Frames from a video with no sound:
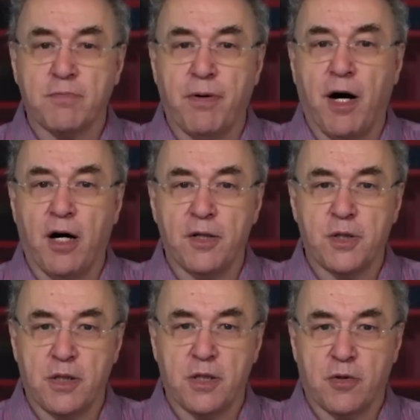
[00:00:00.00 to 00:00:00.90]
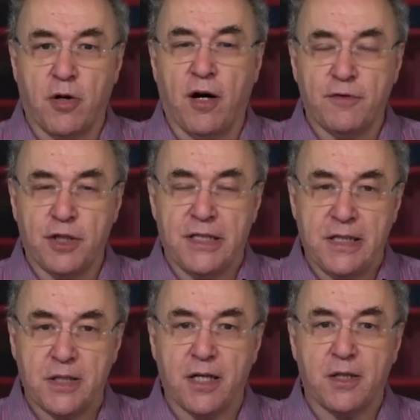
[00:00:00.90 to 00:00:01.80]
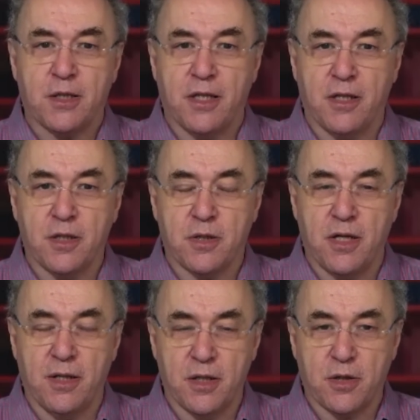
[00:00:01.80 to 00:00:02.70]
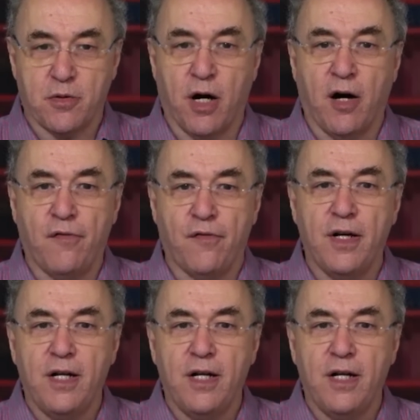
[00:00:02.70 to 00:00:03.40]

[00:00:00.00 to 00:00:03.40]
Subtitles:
paths in this graph, GD6 in this graph.